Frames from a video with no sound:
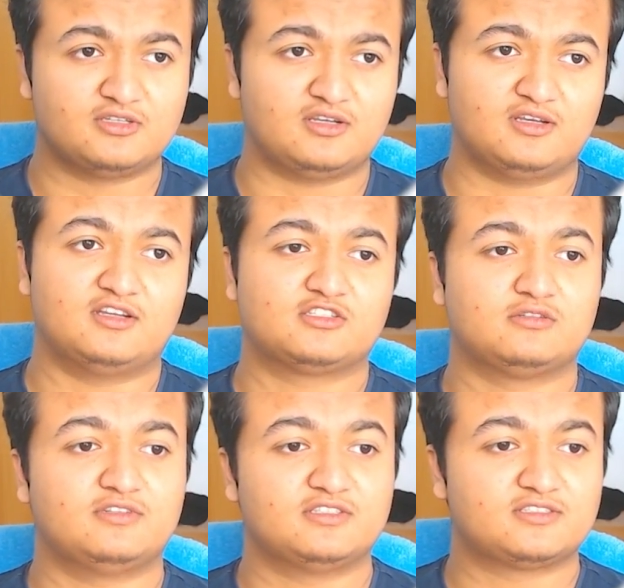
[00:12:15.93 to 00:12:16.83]

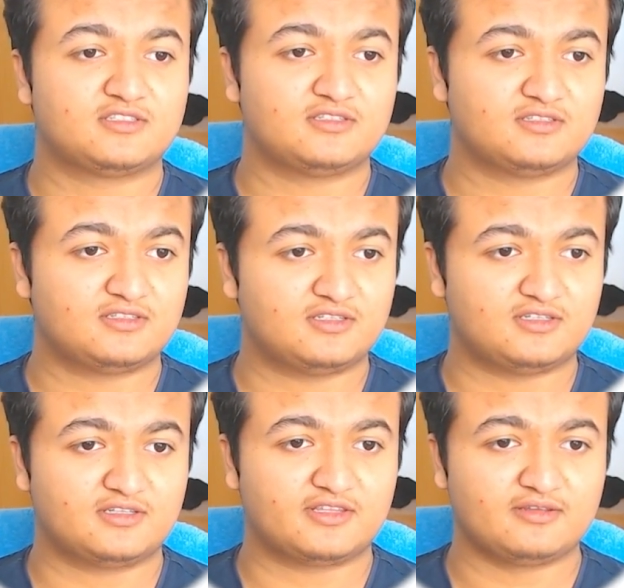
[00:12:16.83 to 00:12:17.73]
serverless
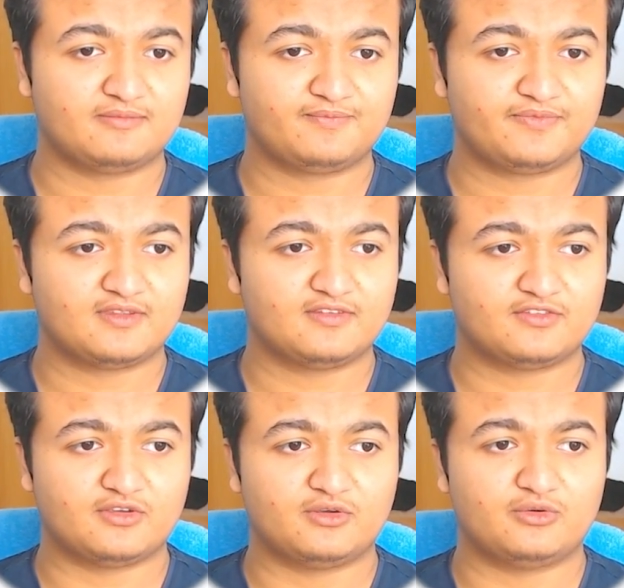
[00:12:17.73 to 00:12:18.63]
thing.
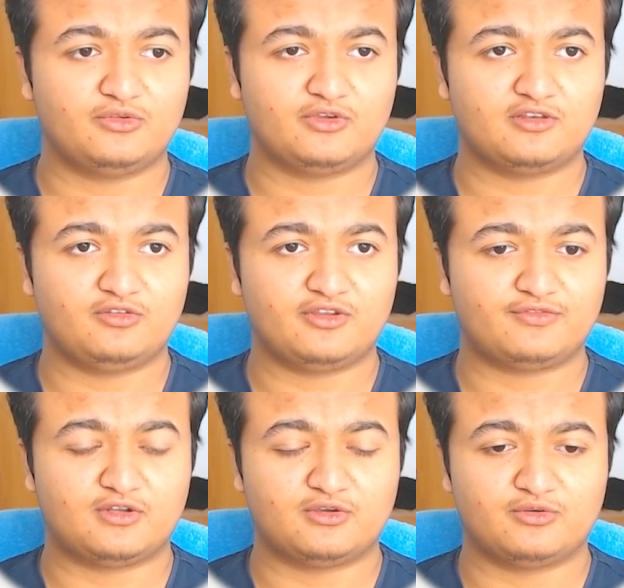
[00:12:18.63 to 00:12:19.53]
So you can
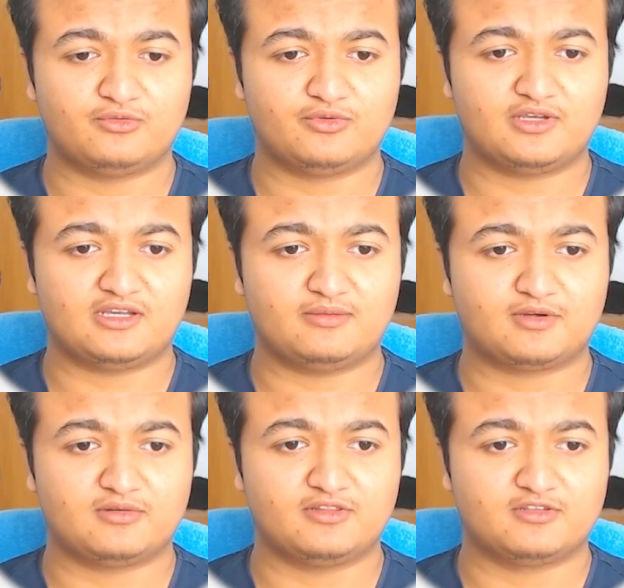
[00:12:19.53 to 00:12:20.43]
follow
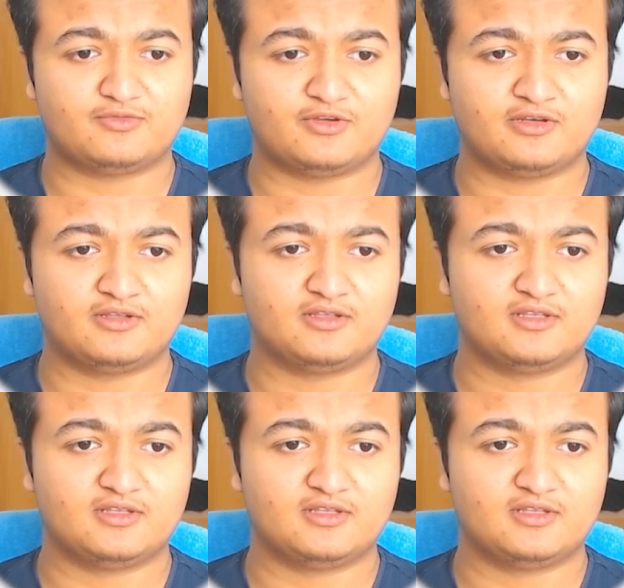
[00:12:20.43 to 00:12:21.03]
probably this one